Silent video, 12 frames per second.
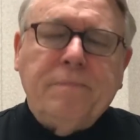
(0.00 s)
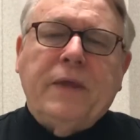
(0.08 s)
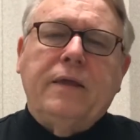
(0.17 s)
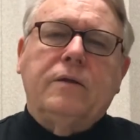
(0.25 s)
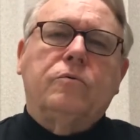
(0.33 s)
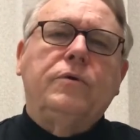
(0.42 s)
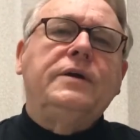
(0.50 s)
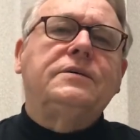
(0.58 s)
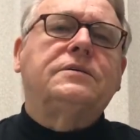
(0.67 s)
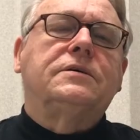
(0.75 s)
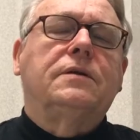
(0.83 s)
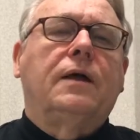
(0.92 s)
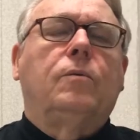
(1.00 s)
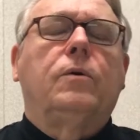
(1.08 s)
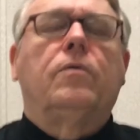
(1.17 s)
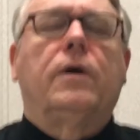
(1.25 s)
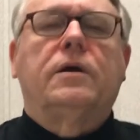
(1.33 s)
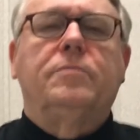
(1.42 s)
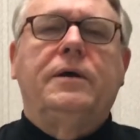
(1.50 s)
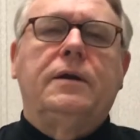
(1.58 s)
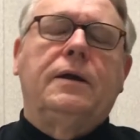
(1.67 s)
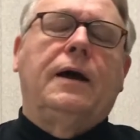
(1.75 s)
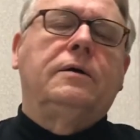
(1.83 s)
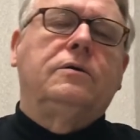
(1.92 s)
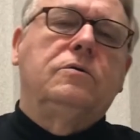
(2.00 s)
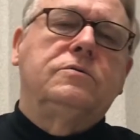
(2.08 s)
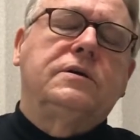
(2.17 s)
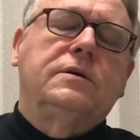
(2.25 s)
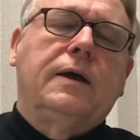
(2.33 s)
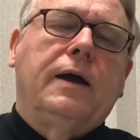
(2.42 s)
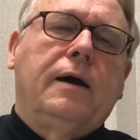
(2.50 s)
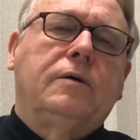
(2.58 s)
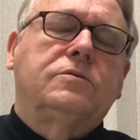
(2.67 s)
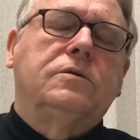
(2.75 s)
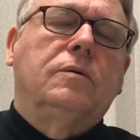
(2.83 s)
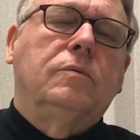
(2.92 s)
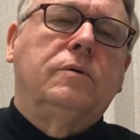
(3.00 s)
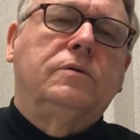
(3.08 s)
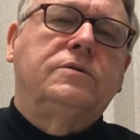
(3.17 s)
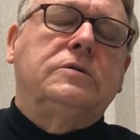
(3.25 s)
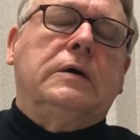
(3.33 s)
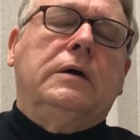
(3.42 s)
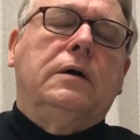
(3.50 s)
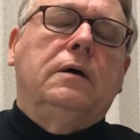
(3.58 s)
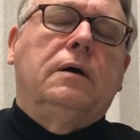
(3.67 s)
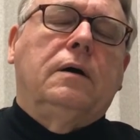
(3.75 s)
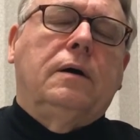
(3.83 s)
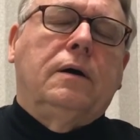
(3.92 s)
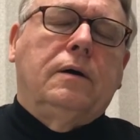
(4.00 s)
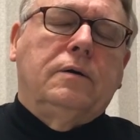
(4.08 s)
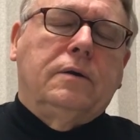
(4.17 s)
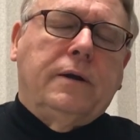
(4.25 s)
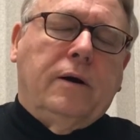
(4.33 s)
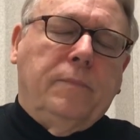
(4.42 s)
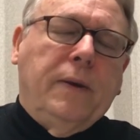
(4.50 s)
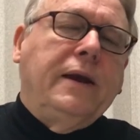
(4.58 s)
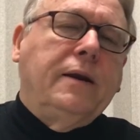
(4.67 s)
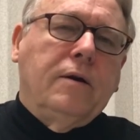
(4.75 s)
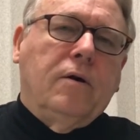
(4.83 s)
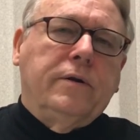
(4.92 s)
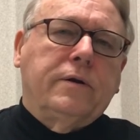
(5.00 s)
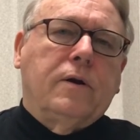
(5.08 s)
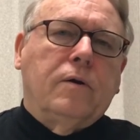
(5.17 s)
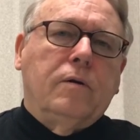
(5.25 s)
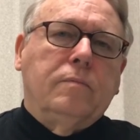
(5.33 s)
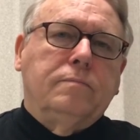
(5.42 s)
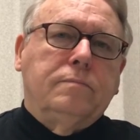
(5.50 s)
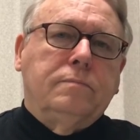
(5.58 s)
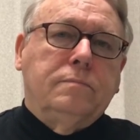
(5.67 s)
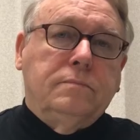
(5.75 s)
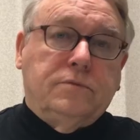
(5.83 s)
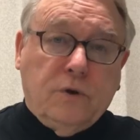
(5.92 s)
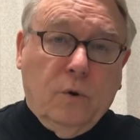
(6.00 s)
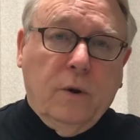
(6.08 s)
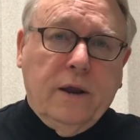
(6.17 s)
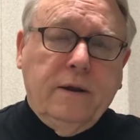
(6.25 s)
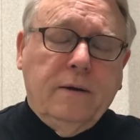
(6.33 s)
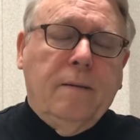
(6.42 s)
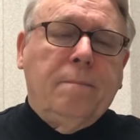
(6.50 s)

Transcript: And the reason that we recommend not using the house numbers that are painted on the curb solely,